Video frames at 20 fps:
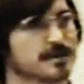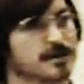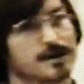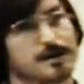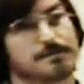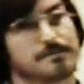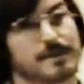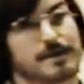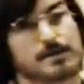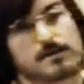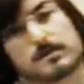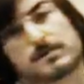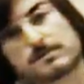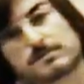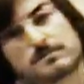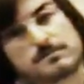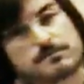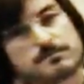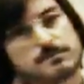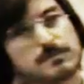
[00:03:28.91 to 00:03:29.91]
time down to,
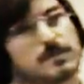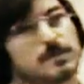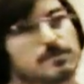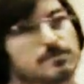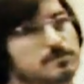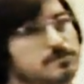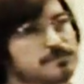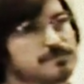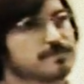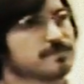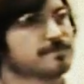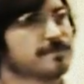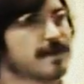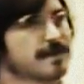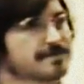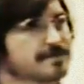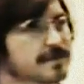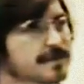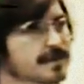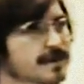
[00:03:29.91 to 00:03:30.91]

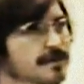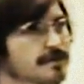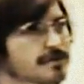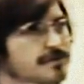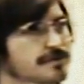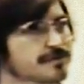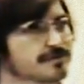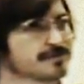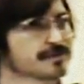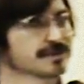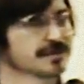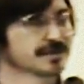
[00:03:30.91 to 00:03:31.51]
5, 10 hours.